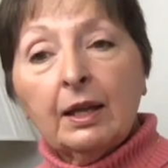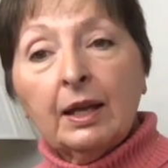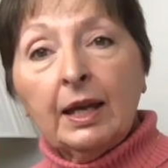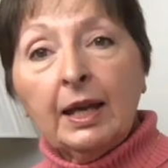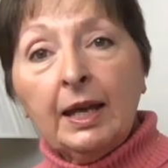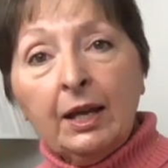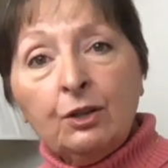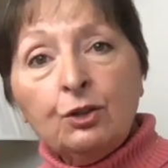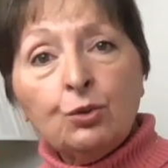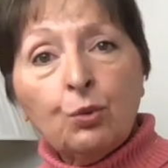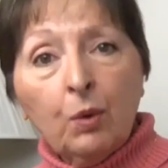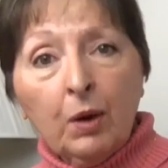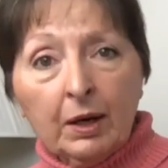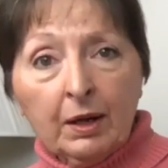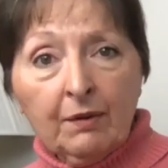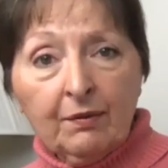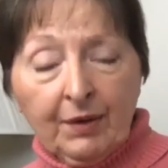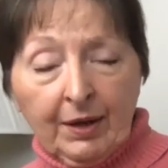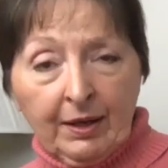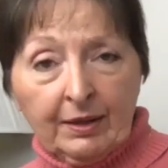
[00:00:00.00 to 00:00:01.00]
Each one
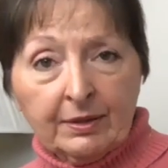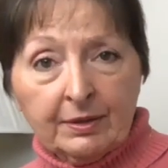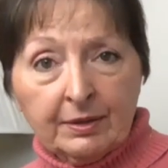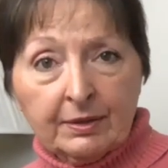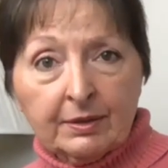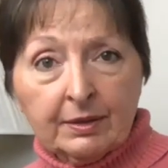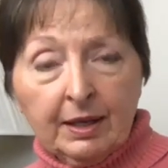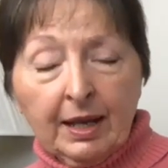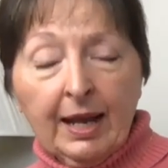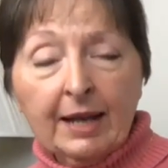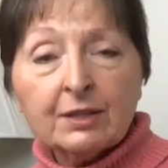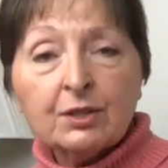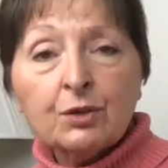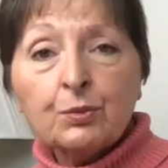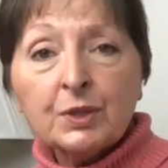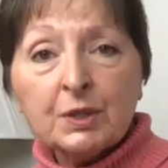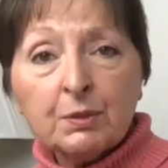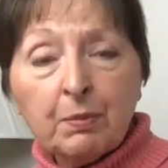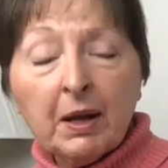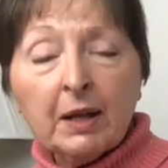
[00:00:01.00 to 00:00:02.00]
of us has a
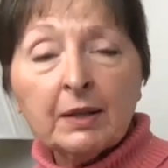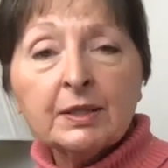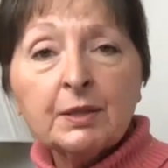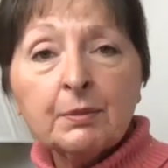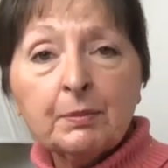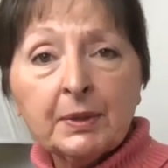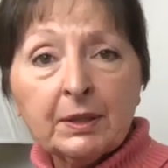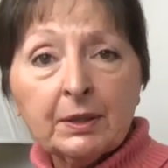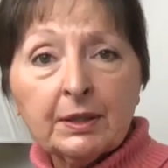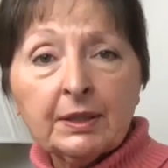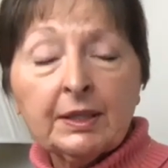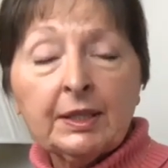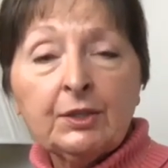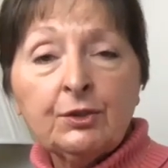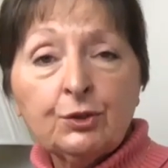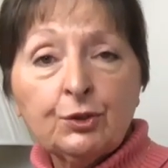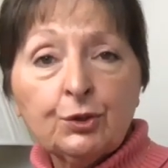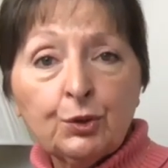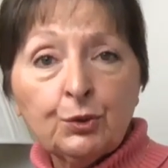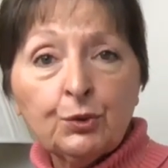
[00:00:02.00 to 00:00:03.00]
responsibility
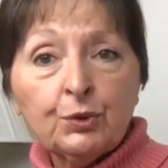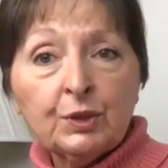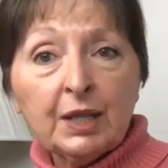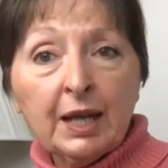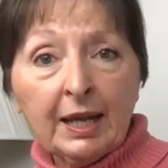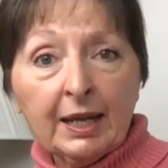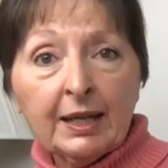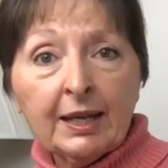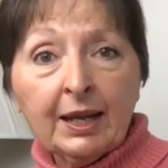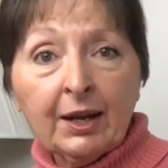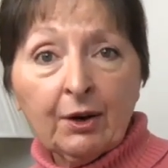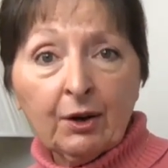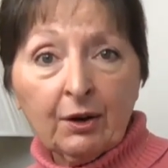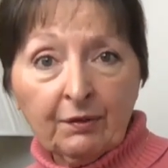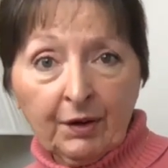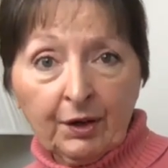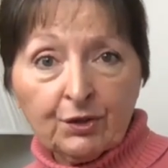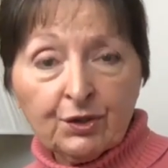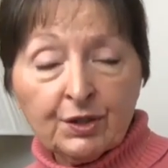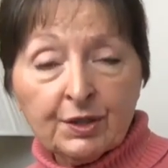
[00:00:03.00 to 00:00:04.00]
to take care of
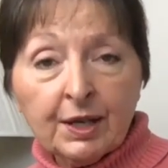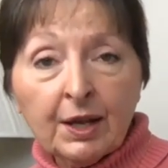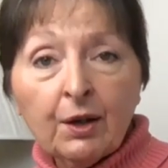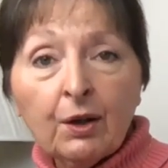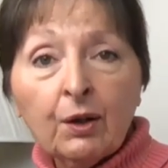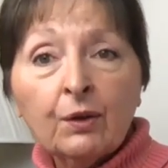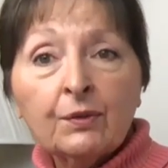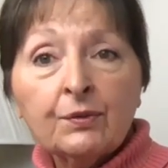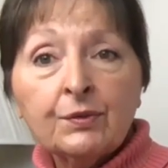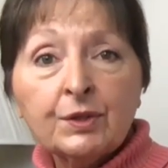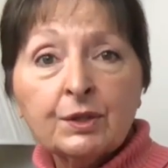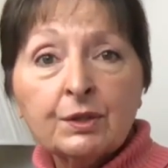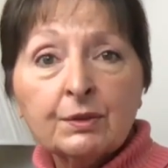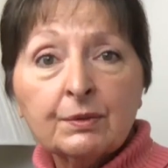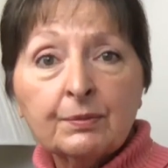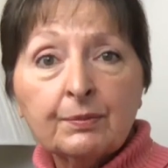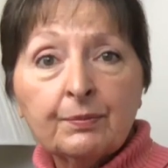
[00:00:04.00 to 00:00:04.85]
ourselves